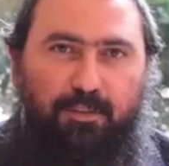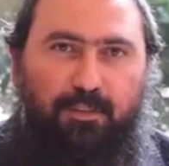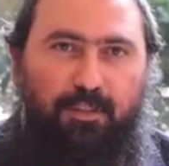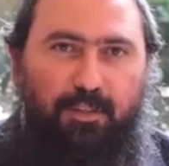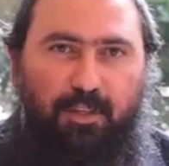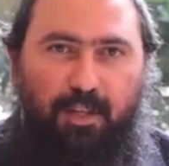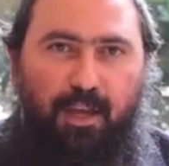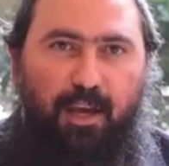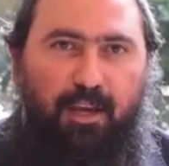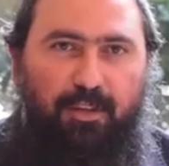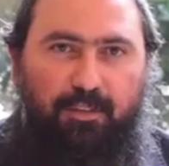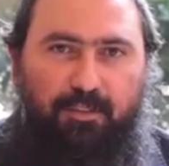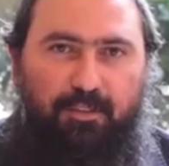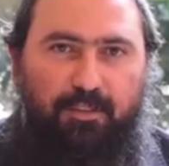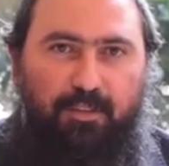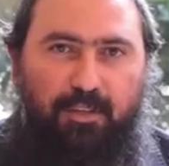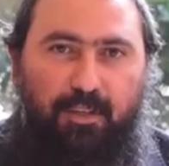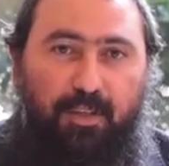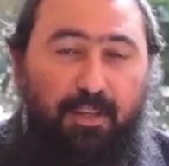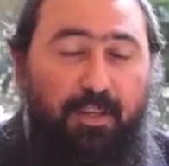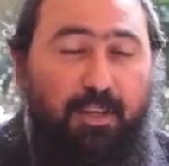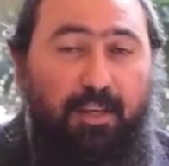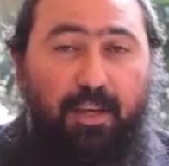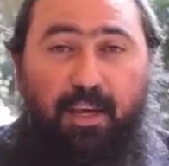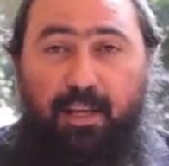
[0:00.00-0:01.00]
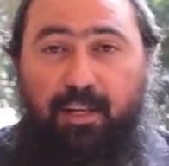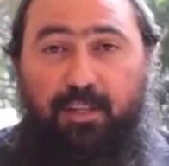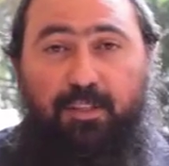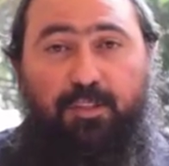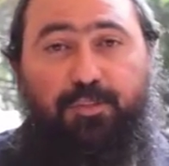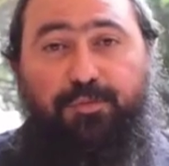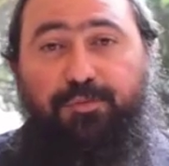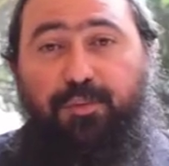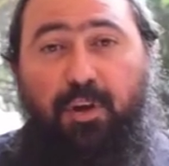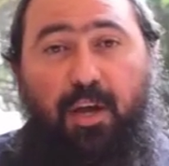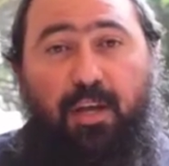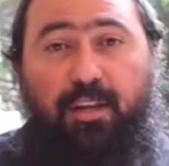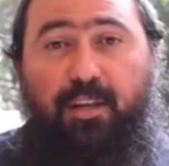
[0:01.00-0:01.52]
to light, and it's
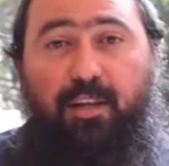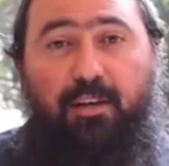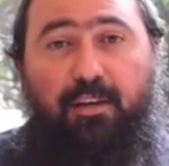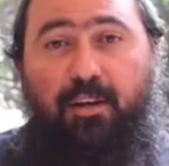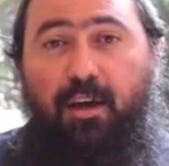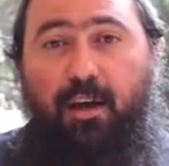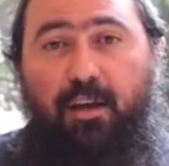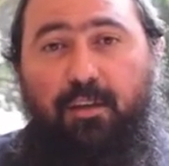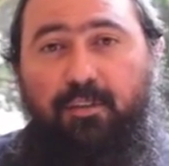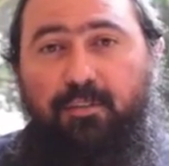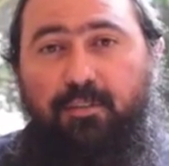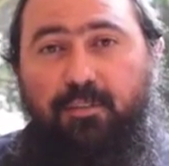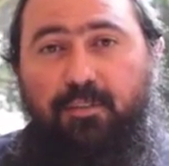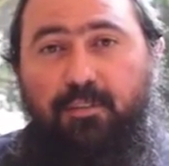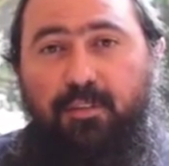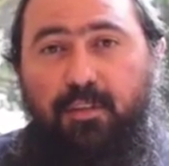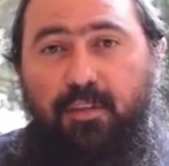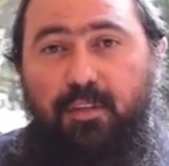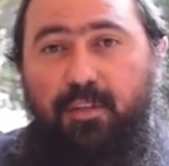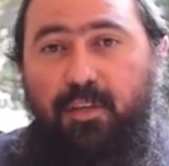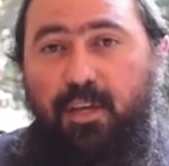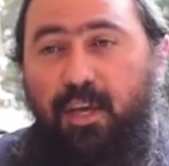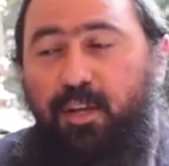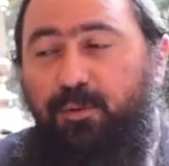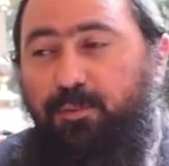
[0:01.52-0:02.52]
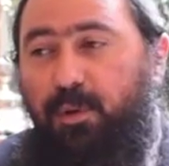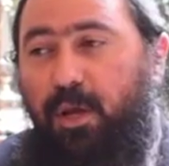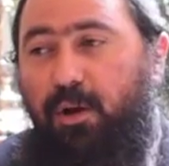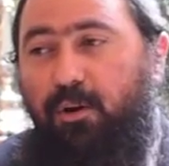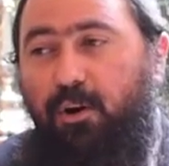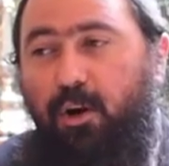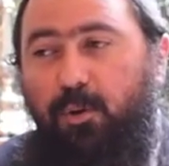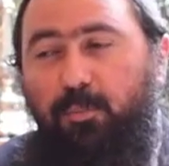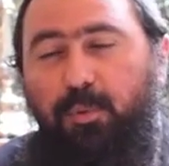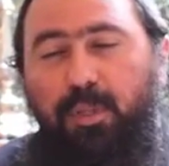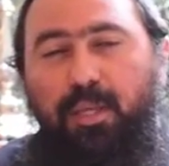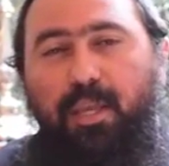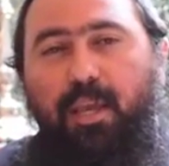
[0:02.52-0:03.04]
Friday night, and we are
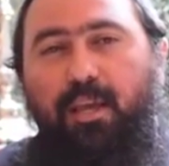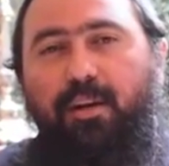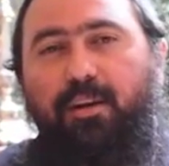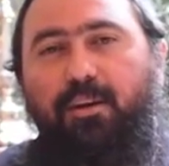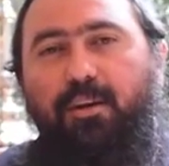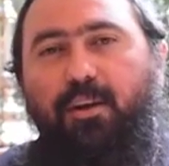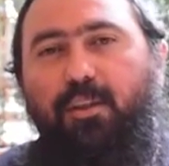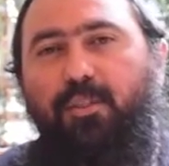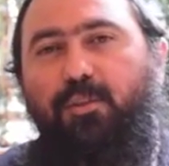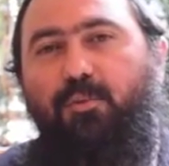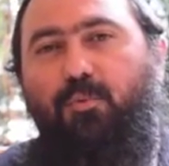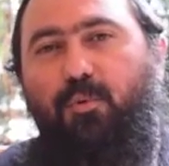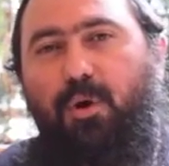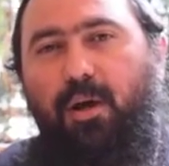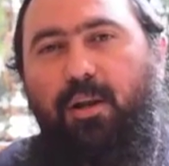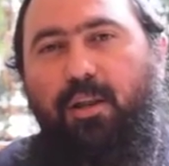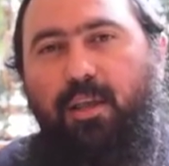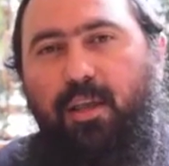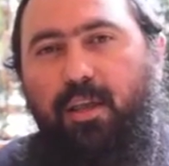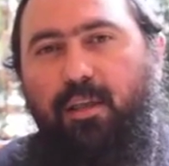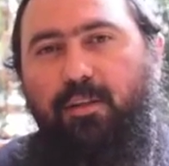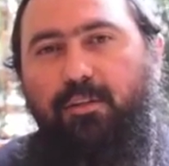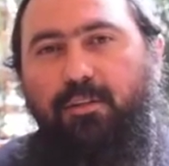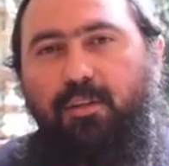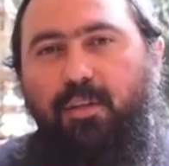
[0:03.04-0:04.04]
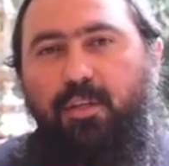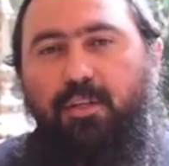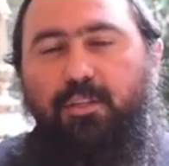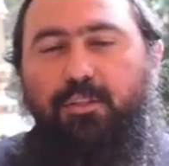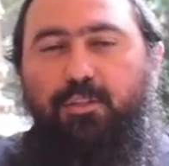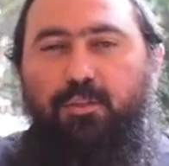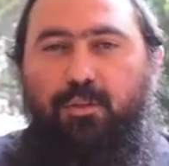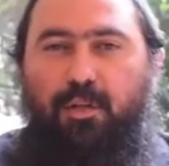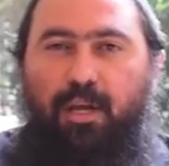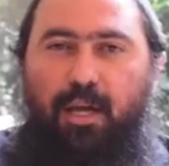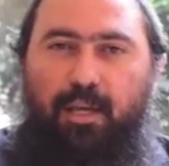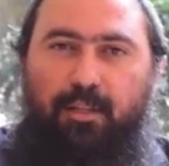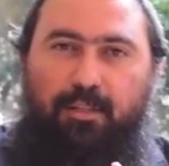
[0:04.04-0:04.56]
obligated on the one hand
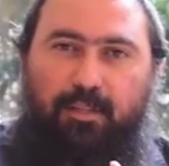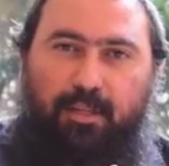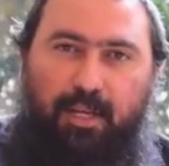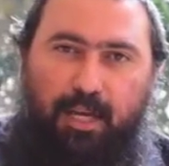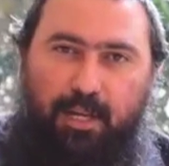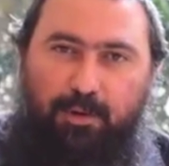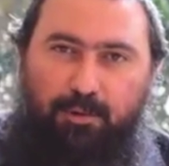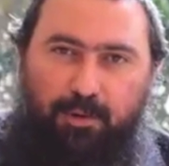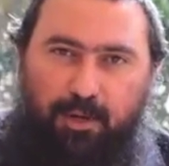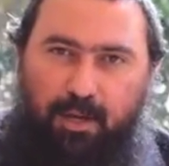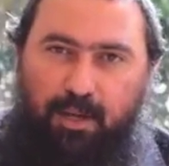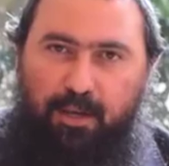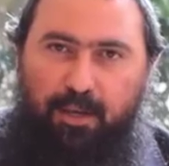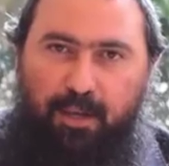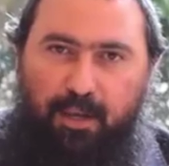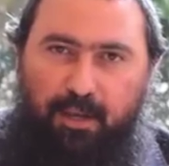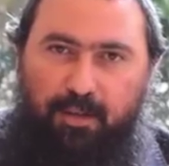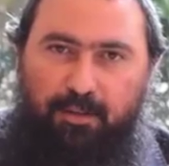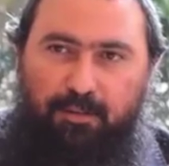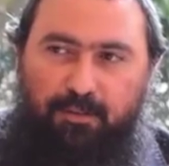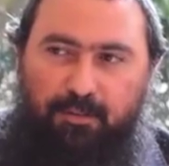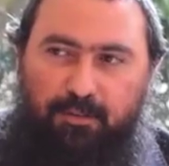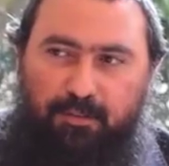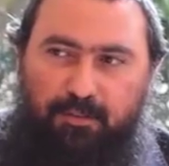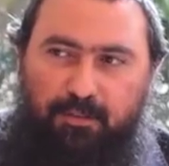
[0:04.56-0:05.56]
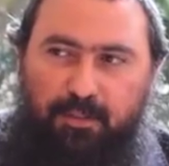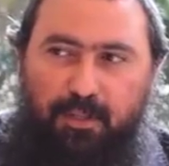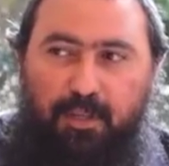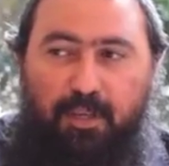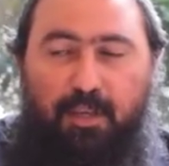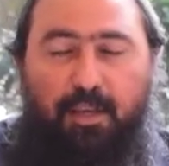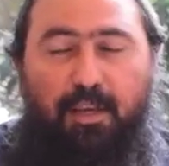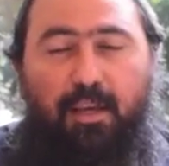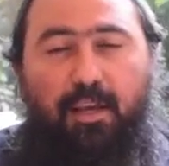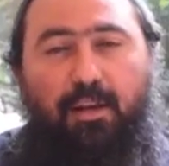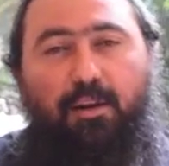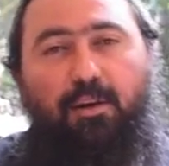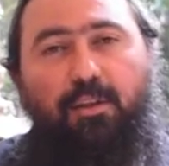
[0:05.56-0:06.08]
to light Chanukah candles,
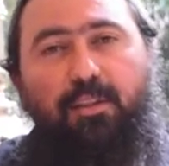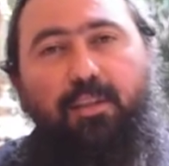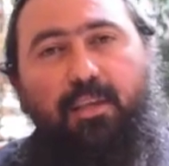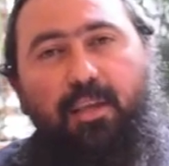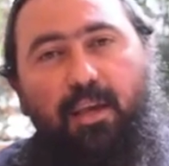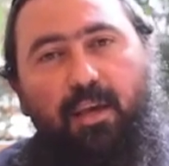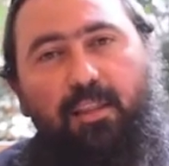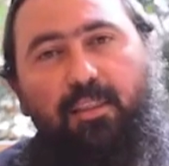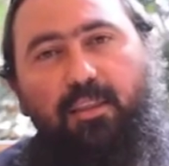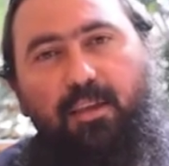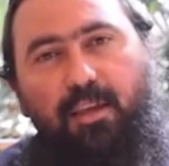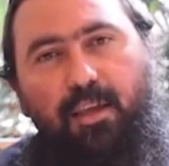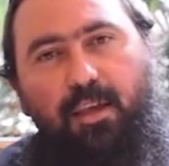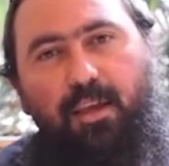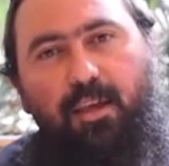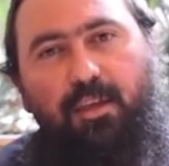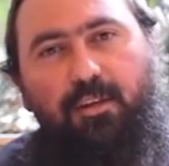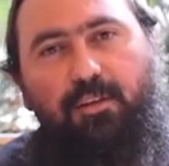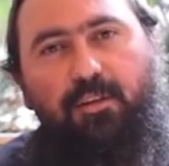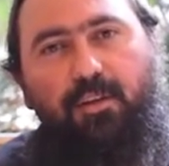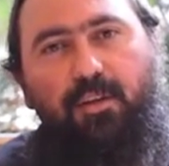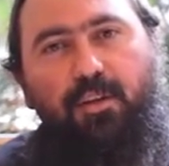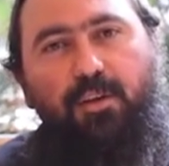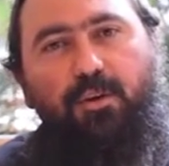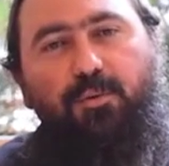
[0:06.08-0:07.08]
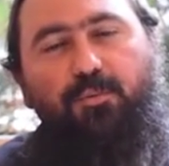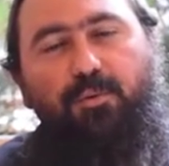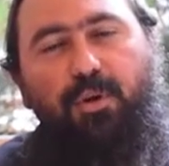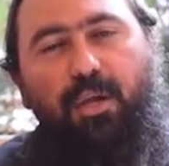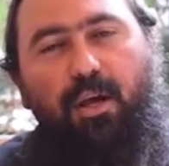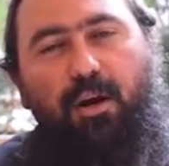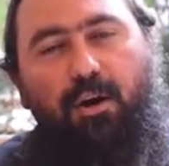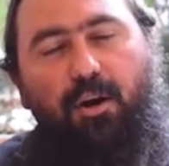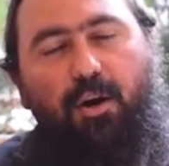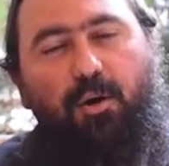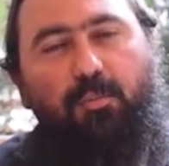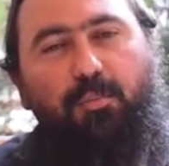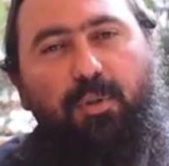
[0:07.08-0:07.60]
and on the other hand we
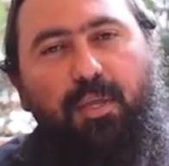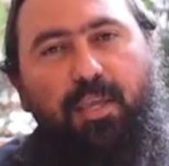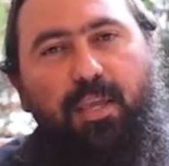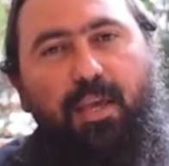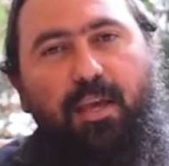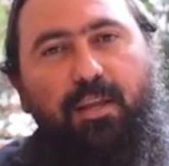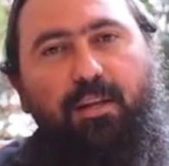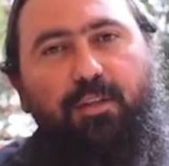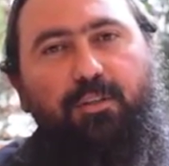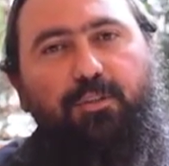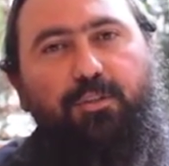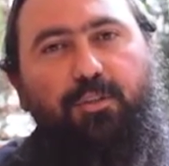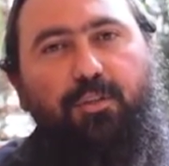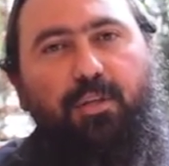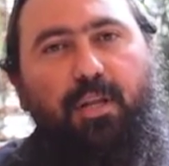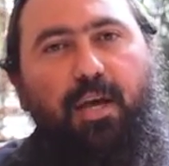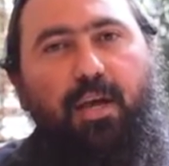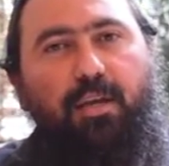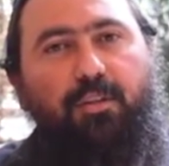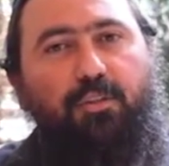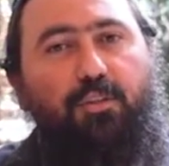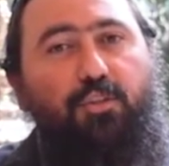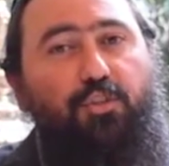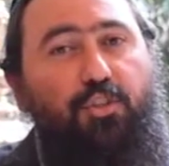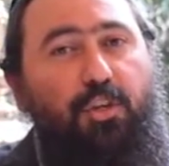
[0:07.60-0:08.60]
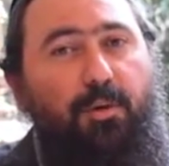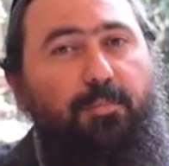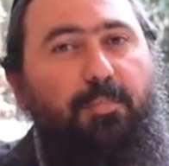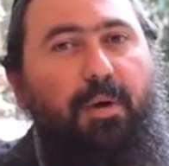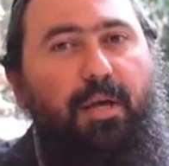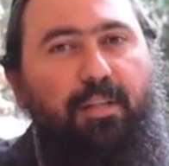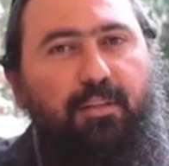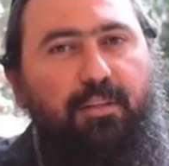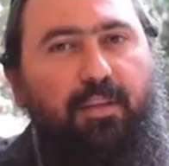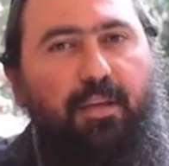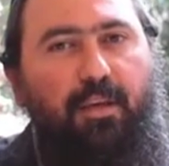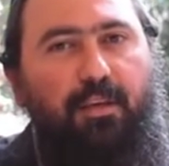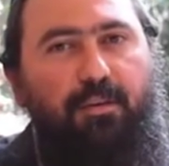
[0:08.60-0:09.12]
are obligated to light
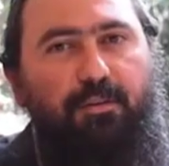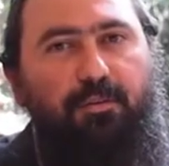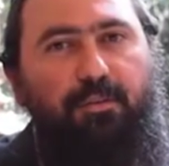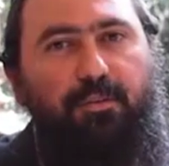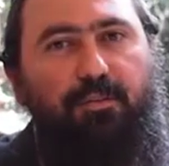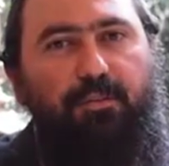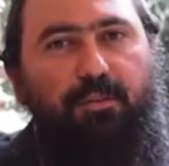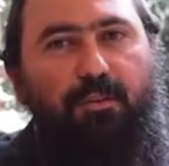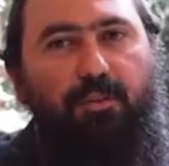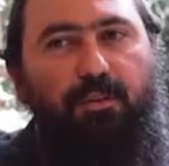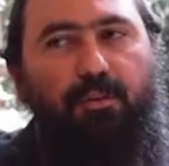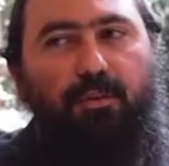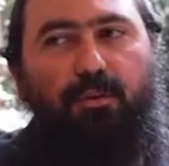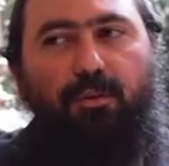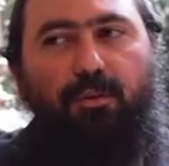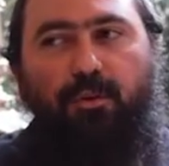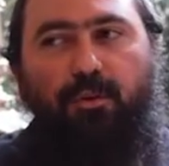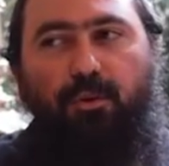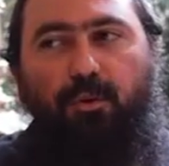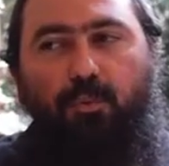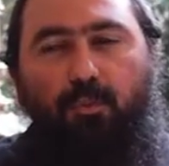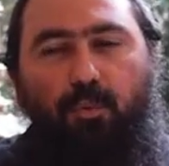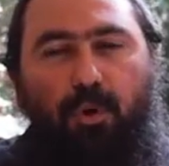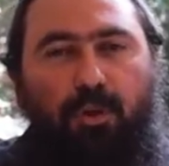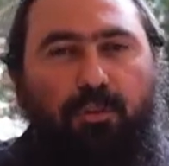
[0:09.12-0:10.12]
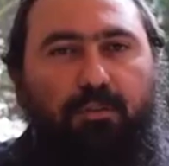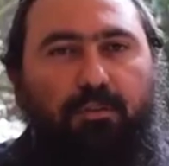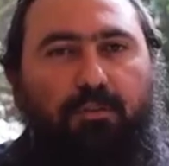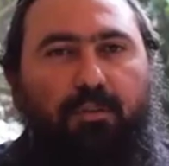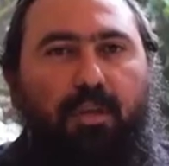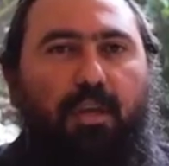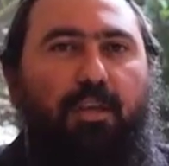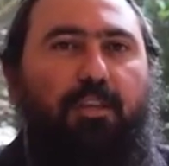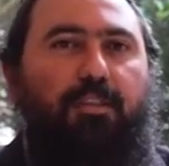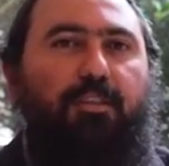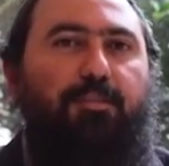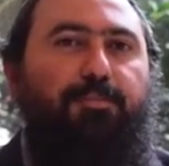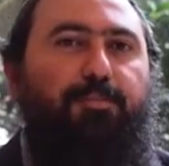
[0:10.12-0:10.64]
Shabbat candles, what
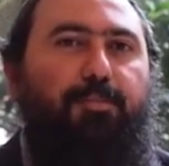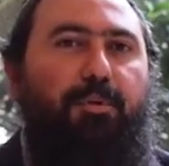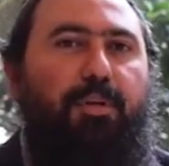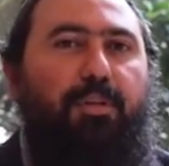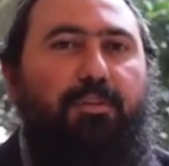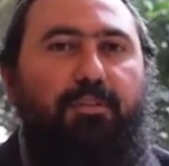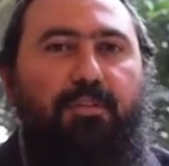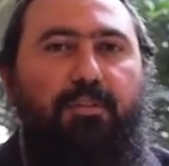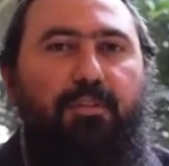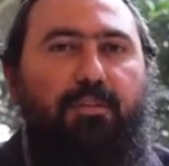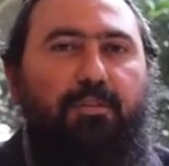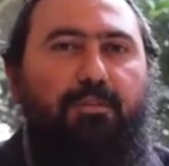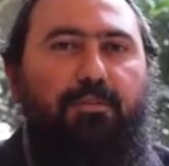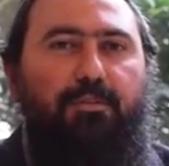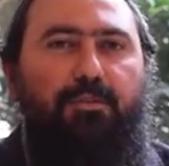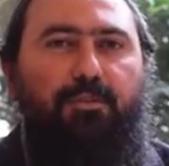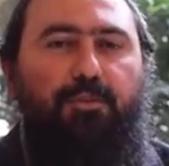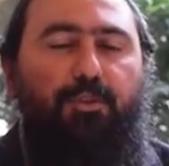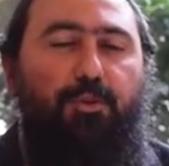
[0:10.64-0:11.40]
takes precedence?